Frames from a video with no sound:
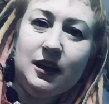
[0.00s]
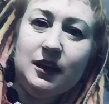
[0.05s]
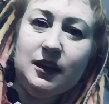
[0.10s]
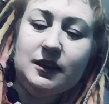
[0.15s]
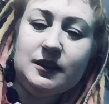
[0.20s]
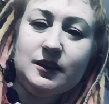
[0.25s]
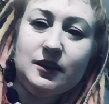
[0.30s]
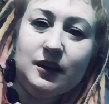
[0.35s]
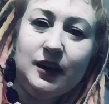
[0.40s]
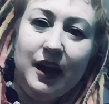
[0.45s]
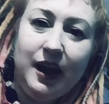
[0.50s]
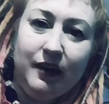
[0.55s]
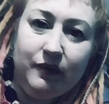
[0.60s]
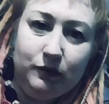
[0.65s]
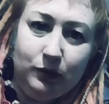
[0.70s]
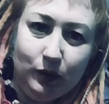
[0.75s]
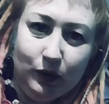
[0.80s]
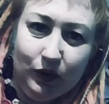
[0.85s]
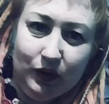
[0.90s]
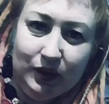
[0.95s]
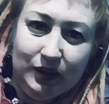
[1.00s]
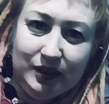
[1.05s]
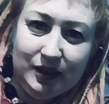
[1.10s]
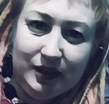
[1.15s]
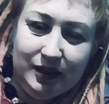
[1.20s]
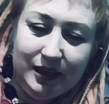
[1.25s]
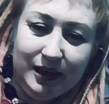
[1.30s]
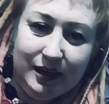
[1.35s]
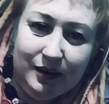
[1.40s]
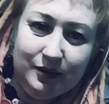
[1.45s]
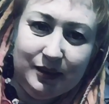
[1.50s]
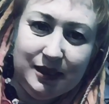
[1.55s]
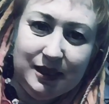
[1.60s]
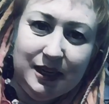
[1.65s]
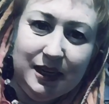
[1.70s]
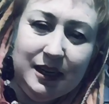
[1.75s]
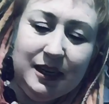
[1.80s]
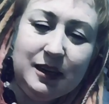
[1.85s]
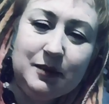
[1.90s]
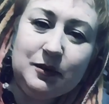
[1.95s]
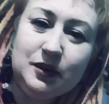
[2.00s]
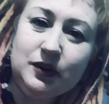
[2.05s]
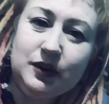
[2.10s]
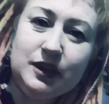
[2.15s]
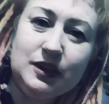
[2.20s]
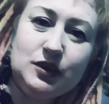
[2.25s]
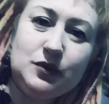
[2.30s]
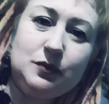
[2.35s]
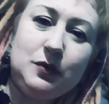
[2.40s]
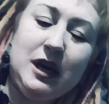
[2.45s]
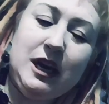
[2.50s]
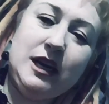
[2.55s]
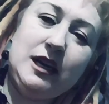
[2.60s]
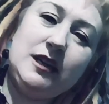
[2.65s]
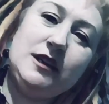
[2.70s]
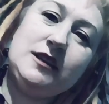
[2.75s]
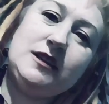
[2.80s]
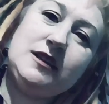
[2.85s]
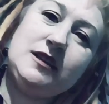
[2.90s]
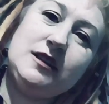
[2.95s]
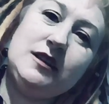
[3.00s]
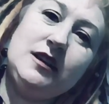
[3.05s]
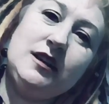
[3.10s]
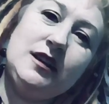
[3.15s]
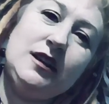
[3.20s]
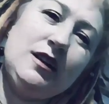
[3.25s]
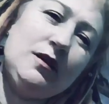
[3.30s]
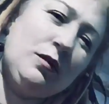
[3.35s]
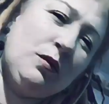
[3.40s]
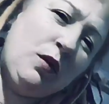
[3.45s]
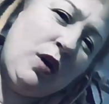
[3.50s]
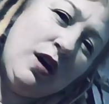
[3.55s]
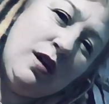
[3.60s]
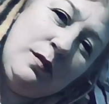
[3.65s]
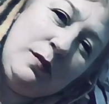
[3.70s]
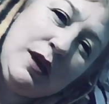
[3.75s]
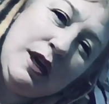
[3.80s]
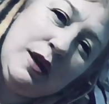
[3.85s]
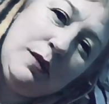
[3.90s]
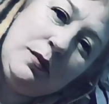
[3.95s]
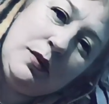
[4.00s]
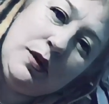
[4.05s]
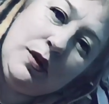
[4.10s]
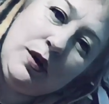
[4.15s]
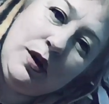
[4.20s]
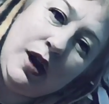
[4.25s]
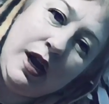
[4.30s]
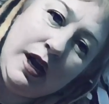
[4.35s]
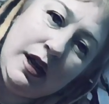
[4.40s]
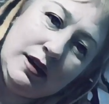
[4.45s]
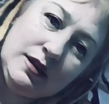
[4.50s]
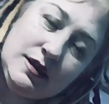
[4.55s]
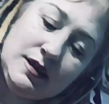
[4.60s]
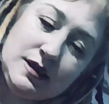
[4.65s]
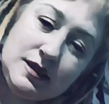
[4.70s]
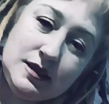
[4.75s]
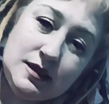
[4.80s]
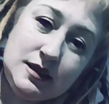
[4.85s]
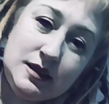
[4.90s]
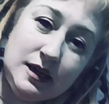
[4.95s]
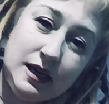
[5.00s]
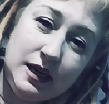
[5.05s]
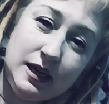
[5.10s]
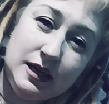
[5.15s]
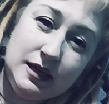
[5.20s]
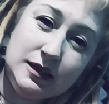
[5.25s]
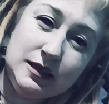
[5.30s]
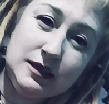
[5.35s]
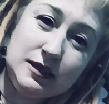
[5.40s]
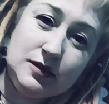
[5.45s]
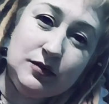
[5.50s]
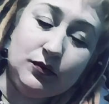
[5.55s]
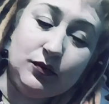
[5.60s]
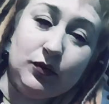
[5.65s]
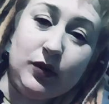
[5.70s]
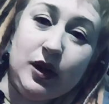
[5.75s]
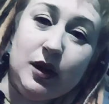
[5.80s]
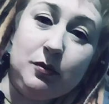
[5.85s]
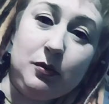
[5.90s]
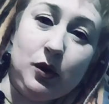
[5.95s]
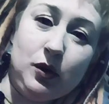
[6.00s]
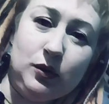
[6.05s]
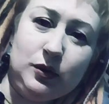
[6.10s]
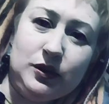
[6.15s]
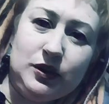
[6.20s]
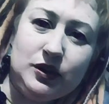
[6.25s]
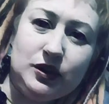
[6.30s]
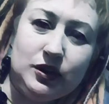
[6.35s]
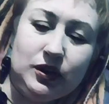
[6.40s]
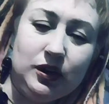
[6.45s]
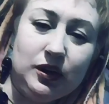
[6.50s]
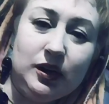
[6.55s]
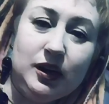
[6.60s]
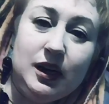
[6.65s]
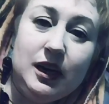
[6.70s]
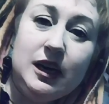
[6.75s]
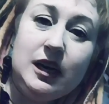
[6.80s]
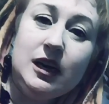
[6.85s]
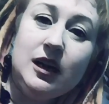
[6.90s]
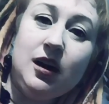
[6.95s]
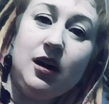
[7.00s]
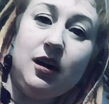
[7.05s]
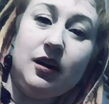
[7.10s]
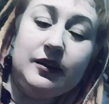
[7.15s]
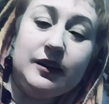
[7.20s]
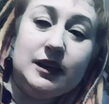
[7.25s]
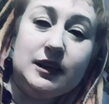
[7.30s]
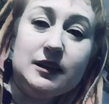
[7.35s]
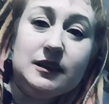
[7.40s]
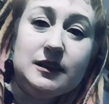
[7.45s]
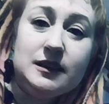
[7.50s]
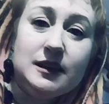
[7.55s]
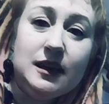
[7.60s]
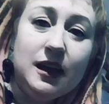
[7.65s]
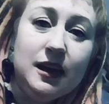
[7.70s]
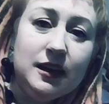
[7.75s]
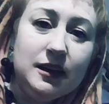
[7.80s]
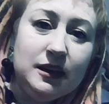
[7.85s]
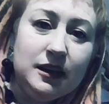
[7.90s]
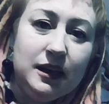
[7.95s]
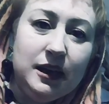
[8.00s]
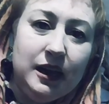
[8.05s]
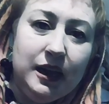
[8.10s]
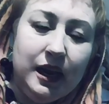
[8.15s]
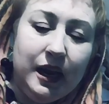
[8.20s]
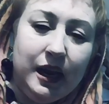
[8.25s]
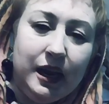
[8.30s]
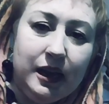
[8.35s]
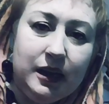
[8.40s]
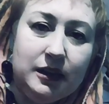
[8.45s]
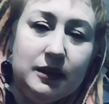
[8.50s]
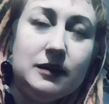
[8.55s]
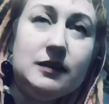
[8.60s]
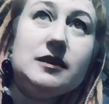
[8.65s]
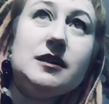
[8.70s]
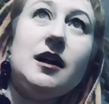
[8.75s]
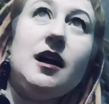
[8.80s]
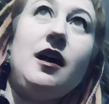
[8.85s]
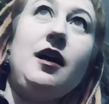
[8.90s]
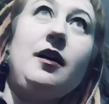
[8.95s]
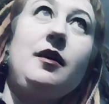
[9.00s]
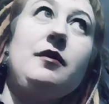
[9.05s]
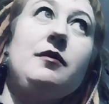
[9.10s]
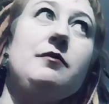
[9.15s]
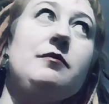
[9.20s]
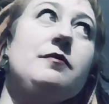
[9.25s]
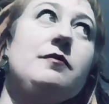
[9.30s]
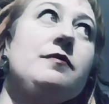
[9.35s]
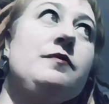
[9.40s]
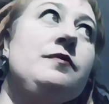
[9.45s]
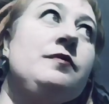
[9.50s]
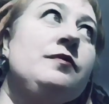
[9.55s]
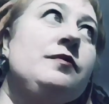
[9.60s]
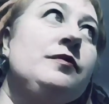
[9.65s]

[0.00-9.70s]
It's going to have murals on the outside. I'm going to paint wallpaper and reupholster on the inside, and I'm